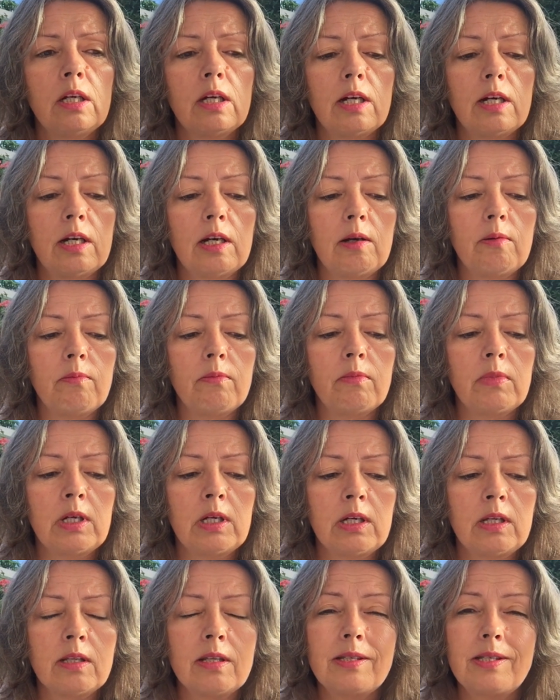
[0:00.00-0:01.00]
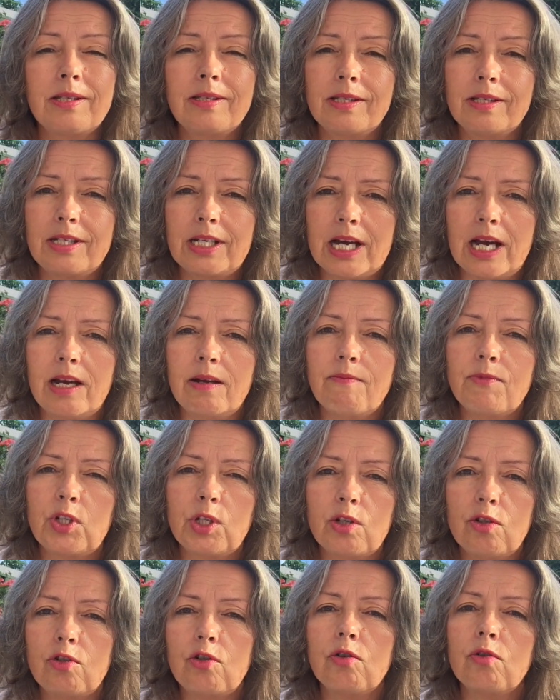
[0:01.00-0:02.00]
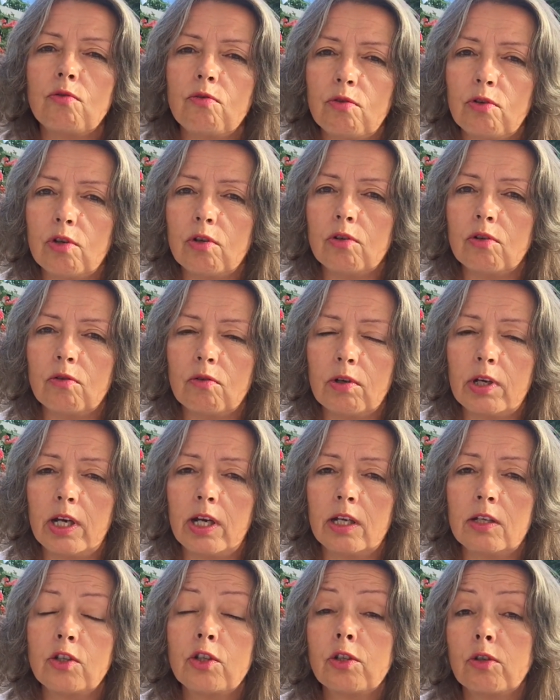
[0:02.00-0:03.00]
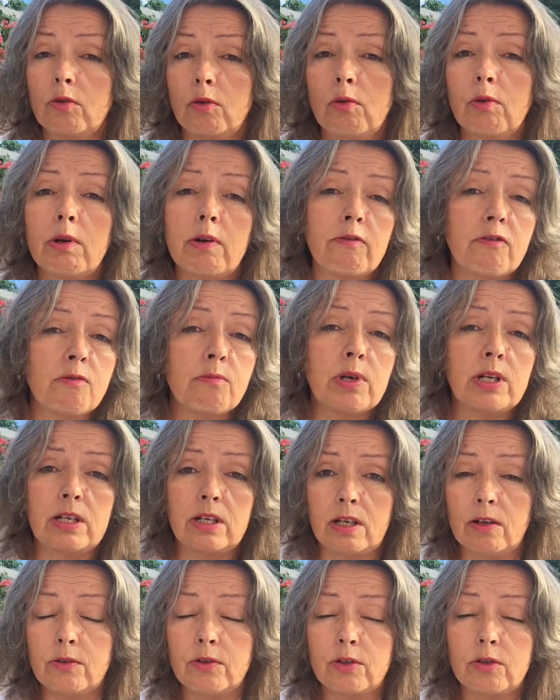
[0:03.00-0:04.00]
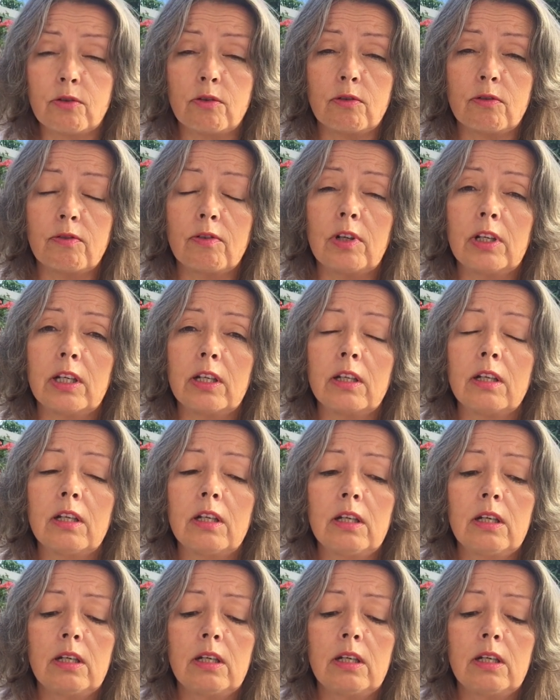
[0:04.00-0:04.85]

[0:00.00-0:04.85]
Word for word: um, this is a time to do you and screw everybody else, truthfully.